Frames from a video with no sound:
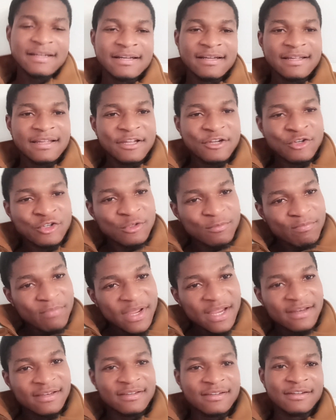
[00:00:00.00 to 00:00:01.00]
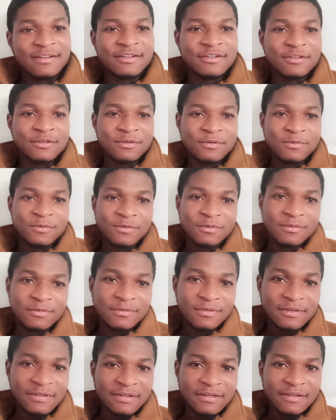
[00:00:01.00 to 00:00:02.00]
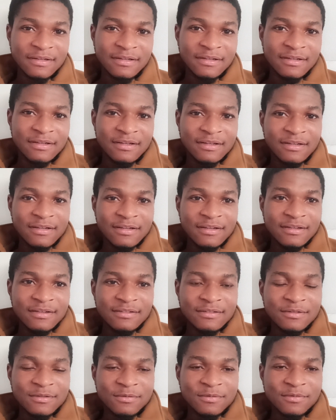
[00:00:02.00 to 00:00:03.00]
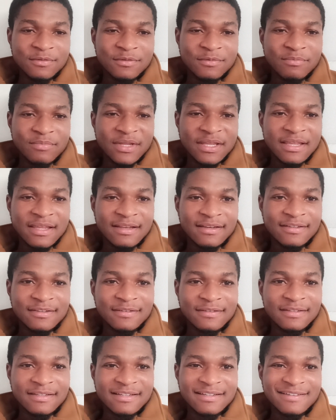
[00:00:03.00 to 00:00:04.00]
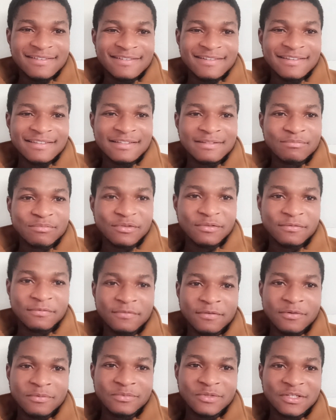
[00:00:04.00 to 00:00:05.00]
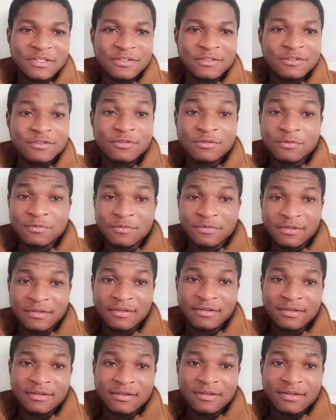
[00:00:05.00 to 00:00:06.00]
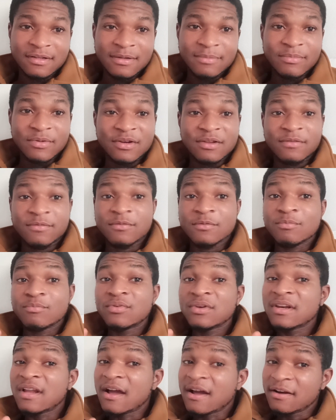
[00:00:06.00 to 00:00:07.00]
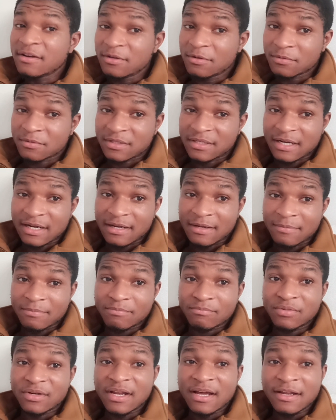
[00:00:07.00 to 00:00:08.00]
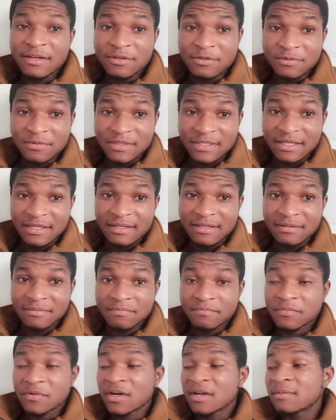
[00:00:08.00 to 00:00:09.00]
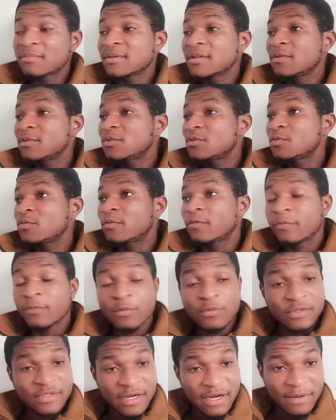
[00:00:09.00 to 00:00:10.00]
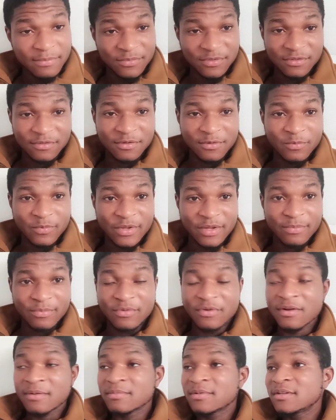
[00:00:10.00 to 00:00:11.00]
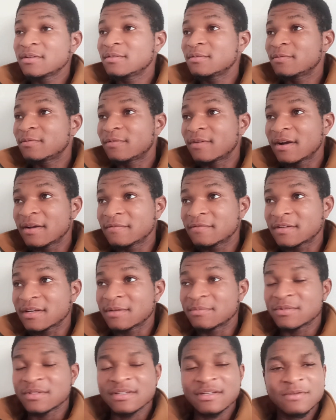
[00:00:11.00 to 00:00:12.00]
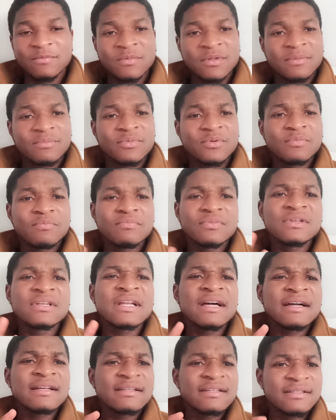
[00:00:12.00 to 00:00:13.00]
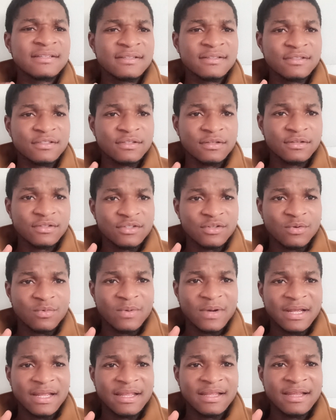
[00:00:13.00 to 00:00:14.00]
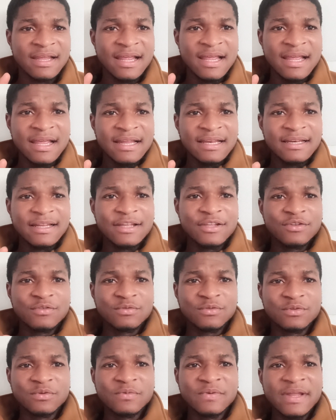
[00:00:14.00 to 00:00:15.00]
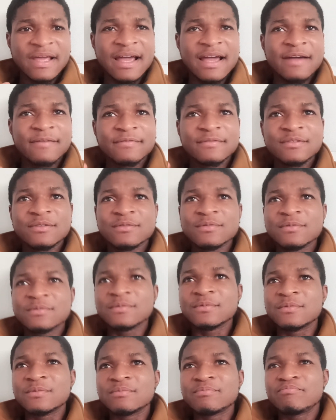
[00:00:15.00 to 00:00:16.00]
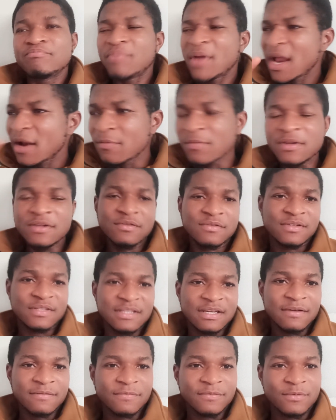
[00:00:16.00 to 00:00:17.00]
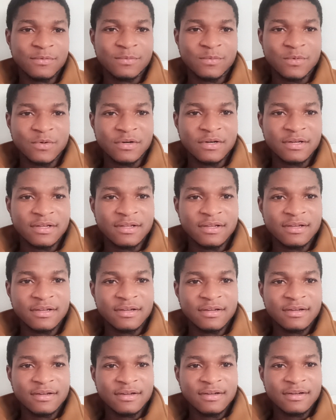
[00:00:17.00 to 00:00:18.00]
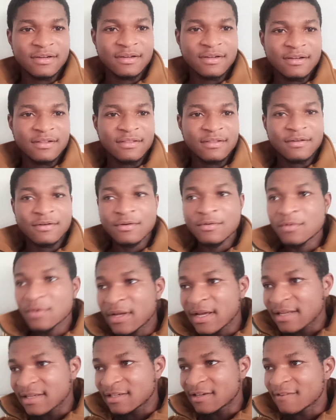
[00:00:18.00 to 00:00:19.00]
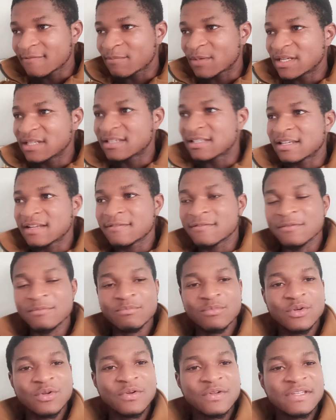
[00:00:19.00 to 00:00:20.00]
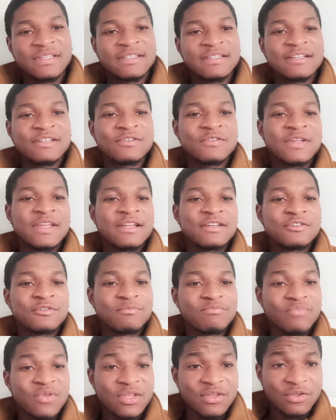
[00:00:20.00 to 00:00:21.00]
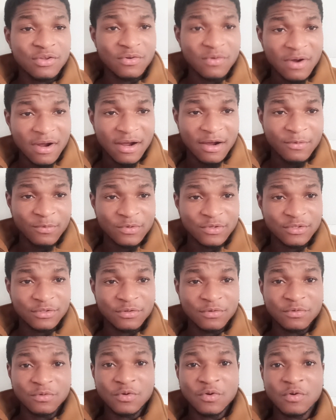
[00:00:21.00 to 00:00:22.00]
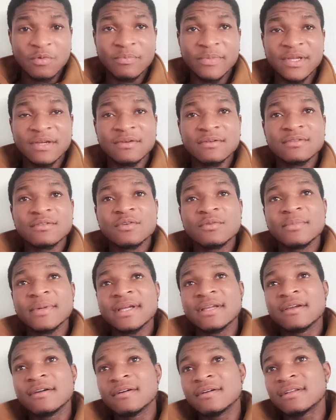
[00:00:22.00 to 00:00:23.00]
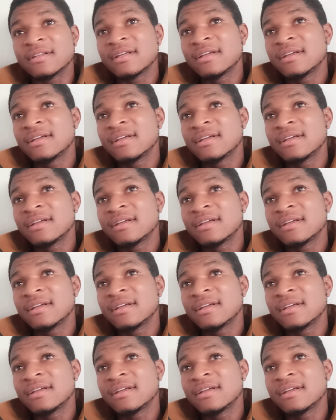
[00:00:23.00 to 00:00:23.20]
Expect it to to to begin to decrease in performance soon. But if you plan your time, plan your day, probably do four times in a week, probably do five times in a week, but plan it in such a way that you don't have to bury yourself at work. The whole idea of being self employed is that you get to pick your hours. Don't go because, oh my God,